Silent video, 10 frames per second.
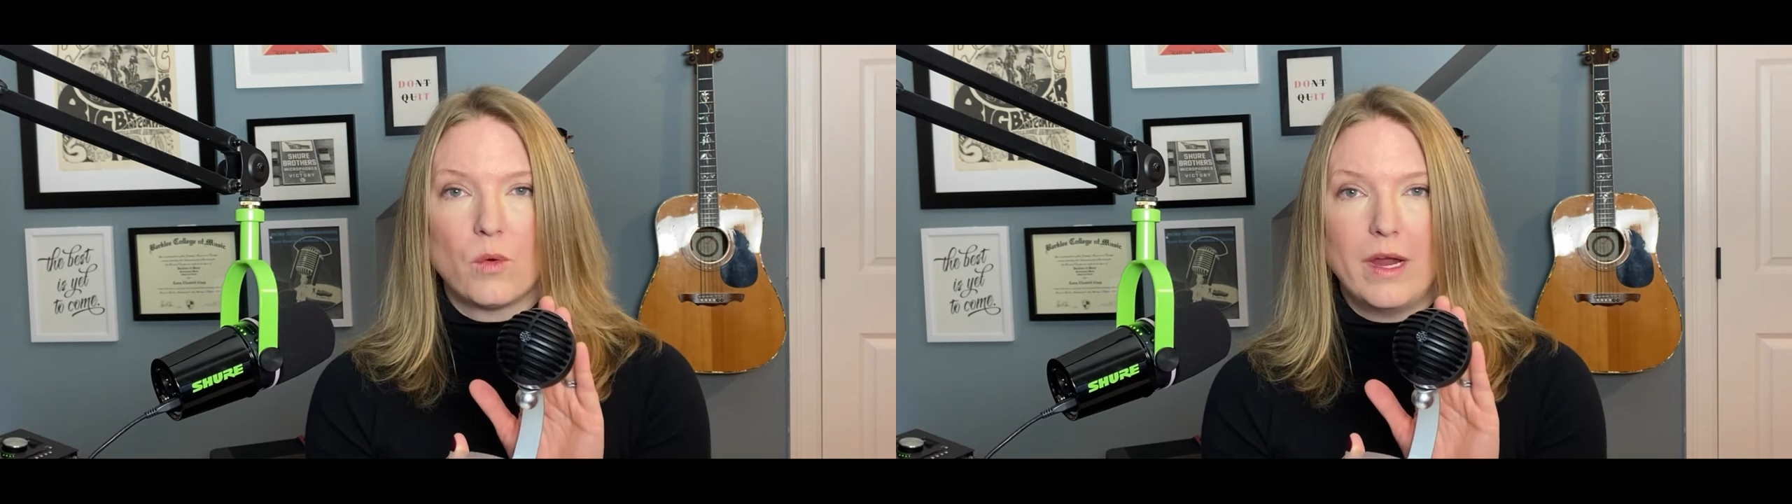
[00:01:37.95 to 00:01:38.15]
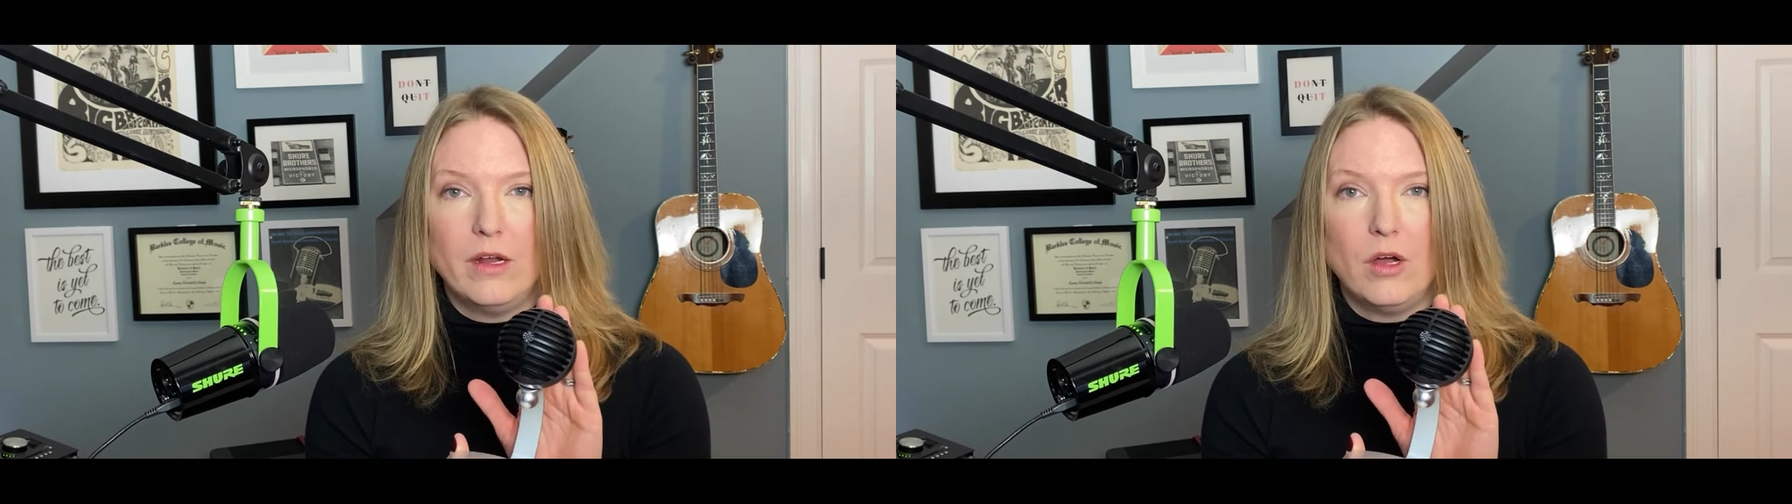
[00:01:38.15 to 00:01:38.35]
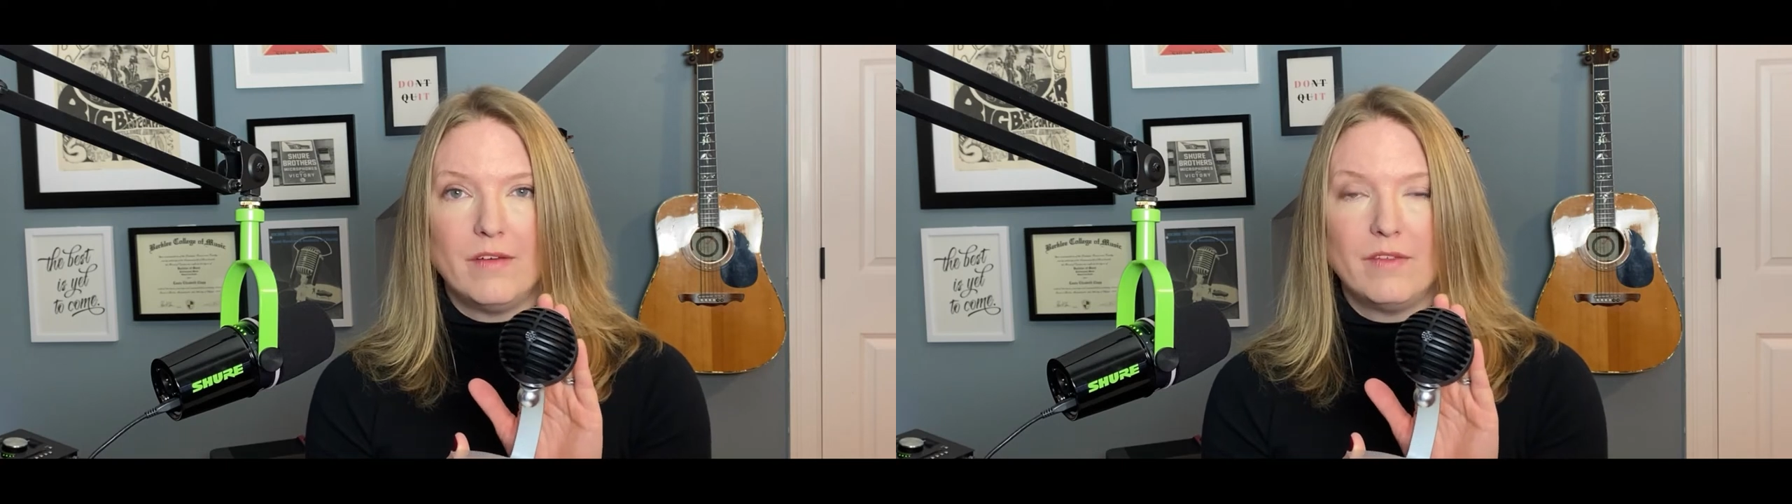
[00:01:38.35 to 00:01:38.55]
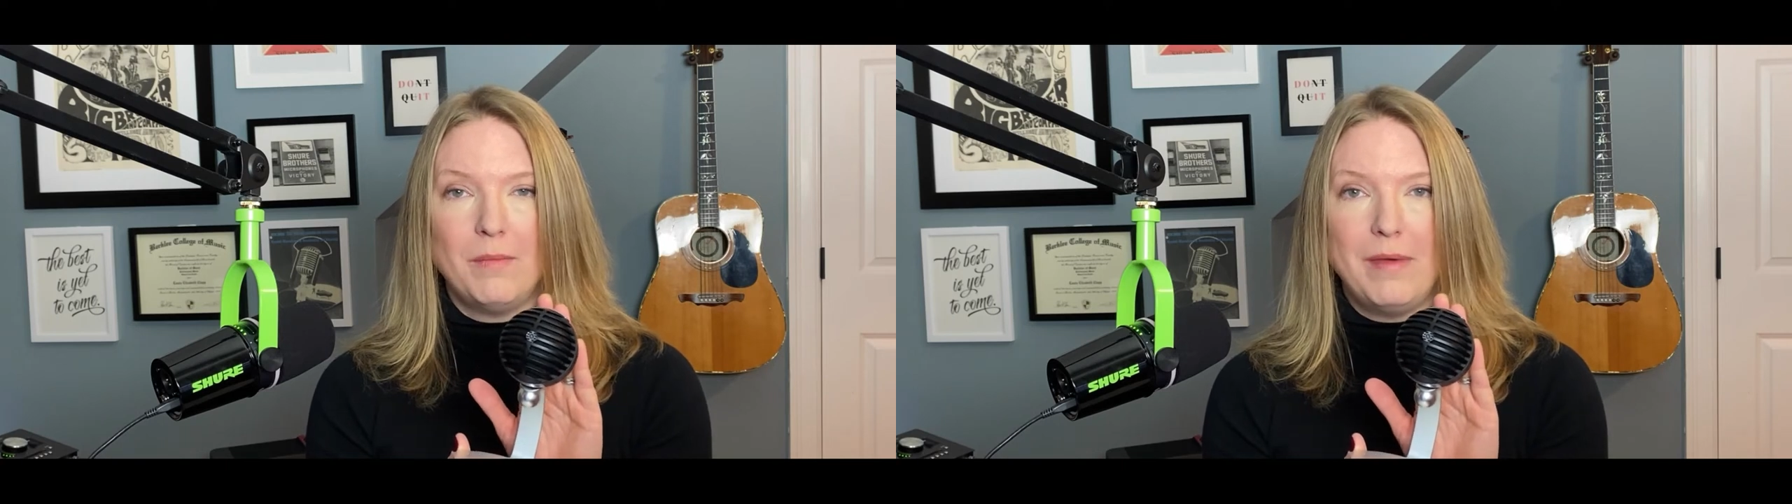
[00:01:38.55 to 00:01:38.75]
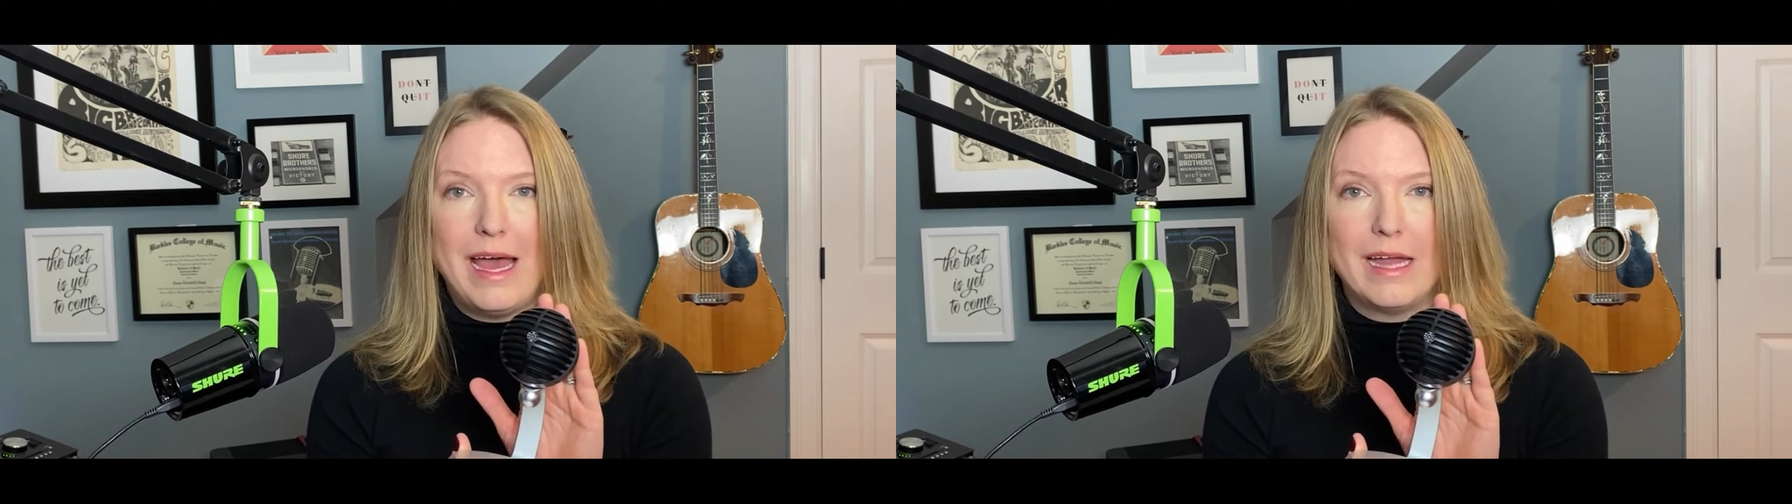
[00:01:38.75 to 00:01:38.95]
right off the
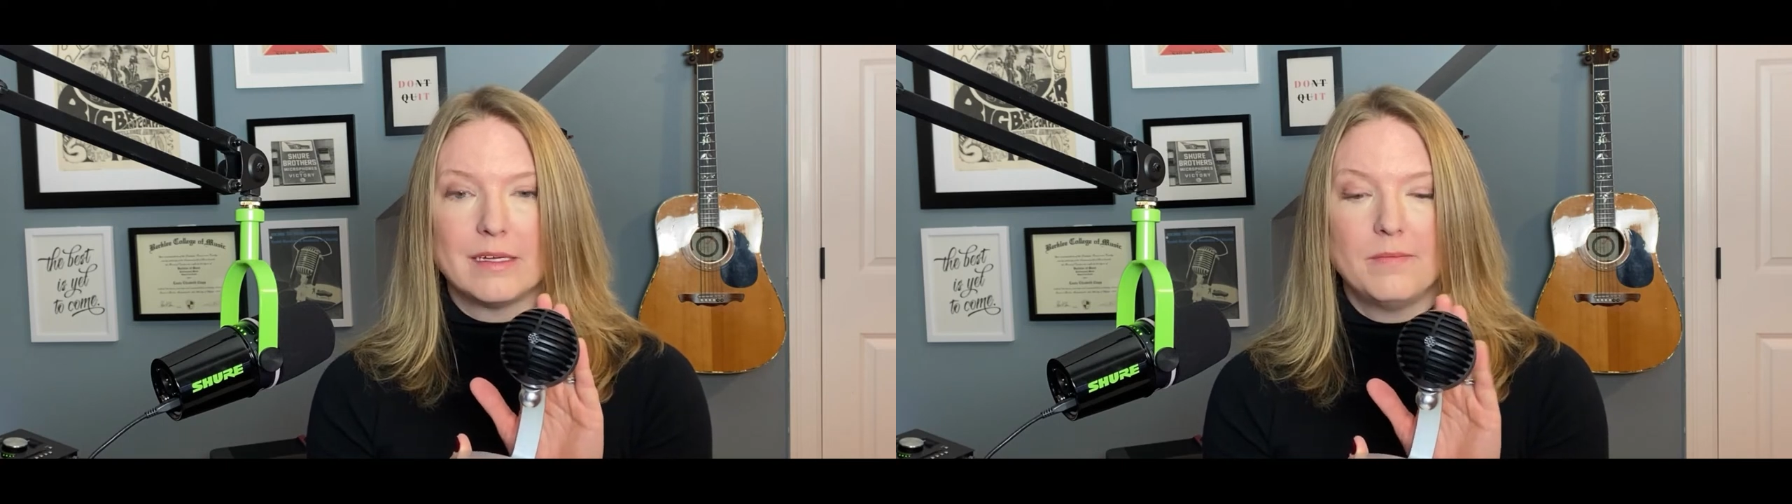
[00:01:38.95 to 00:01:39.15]
bat.